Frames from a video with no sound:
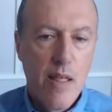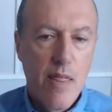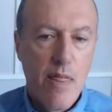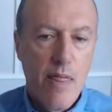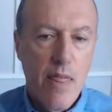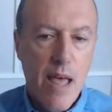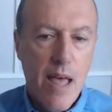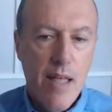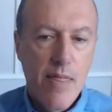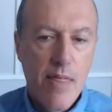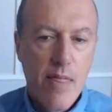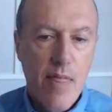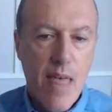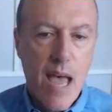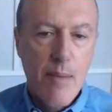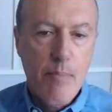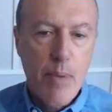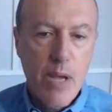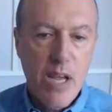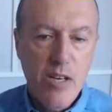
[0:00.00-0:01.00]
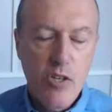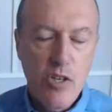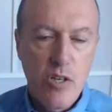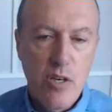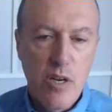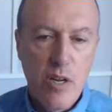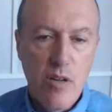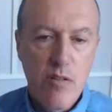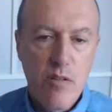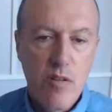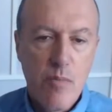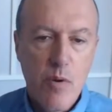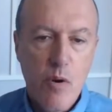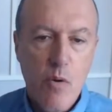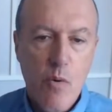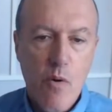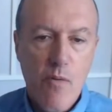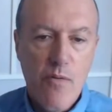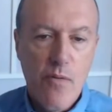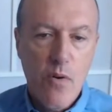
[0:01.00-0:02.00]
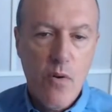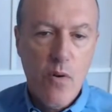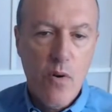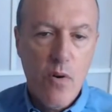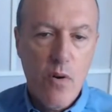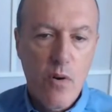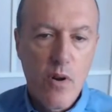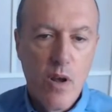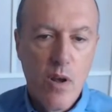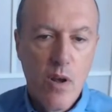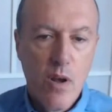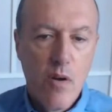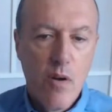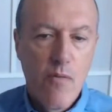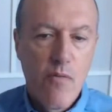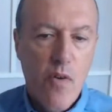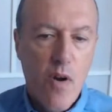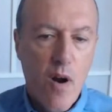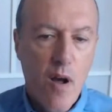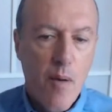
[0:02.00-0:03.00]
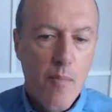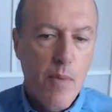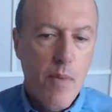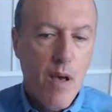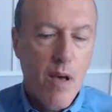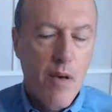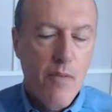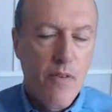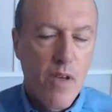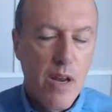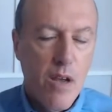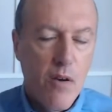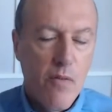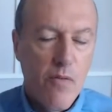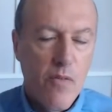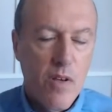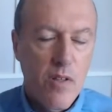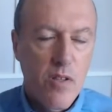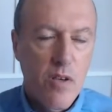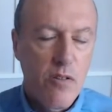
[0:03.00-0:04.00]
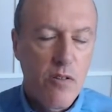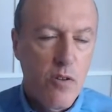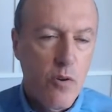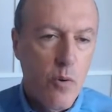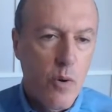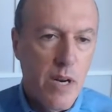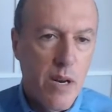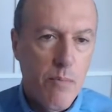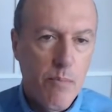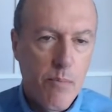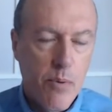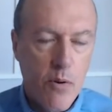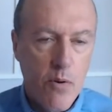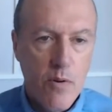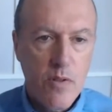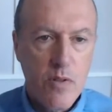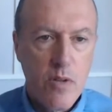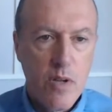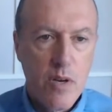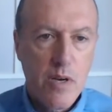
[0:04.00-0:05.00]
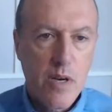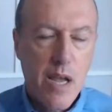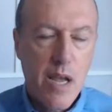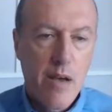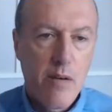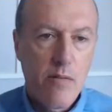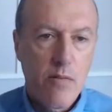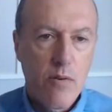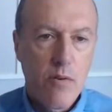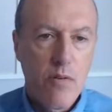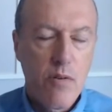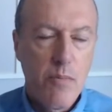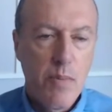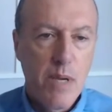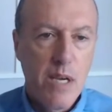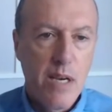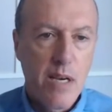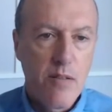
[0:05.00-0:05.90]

then that patient needs to be referred from a video visit to an in-person encounter to be